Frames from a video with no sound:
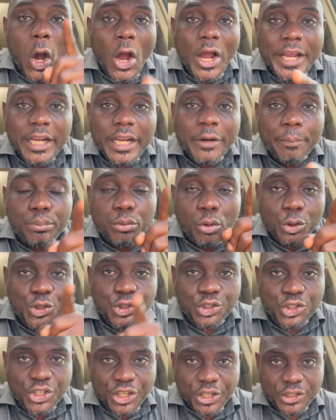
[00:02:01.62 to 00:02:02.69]
oil
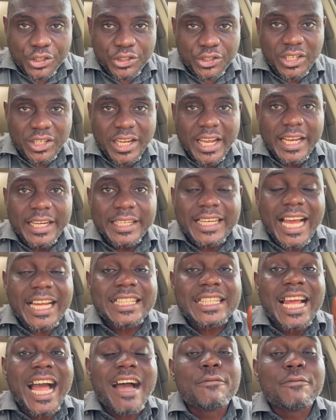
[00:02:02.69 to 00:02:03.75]
proceeds
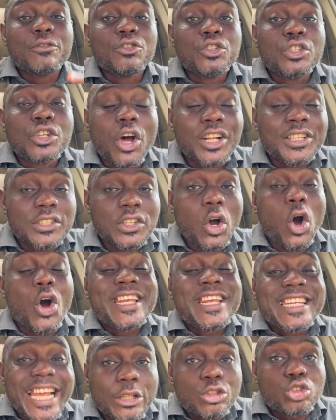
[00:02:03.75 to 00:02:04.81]
that have not or
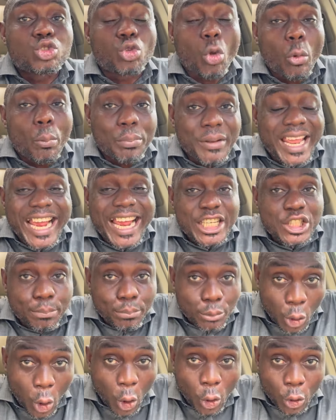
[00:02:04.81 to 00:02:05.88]
yet to be
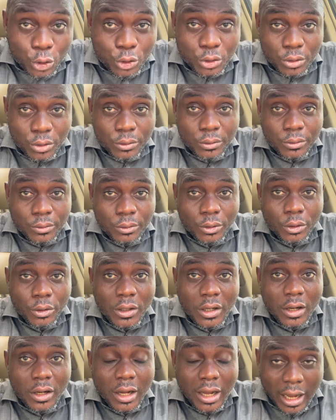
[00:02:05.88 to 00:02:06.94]
explored
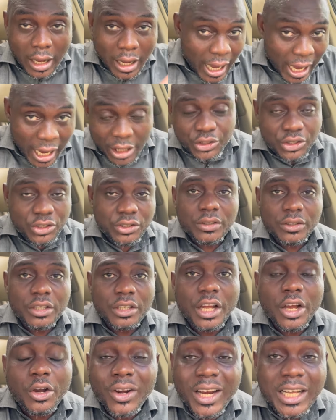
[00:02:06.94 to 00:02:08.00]
as
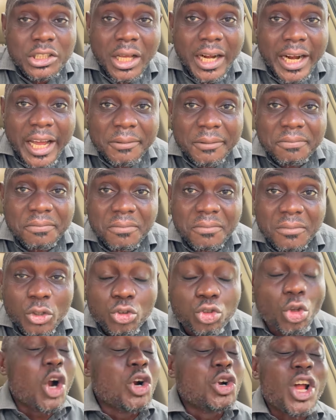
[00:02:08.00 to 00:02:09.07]
a collateral.
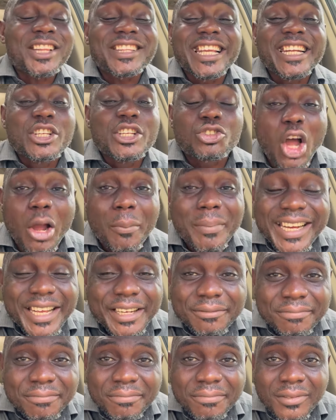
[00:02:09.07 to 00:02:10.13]
So nothing is coming
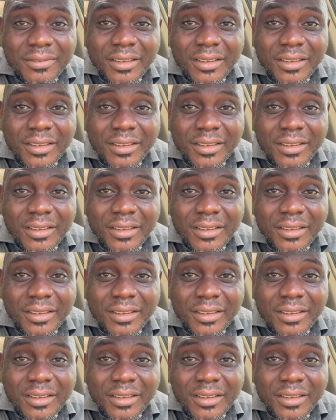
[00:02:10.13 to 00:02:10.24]
in.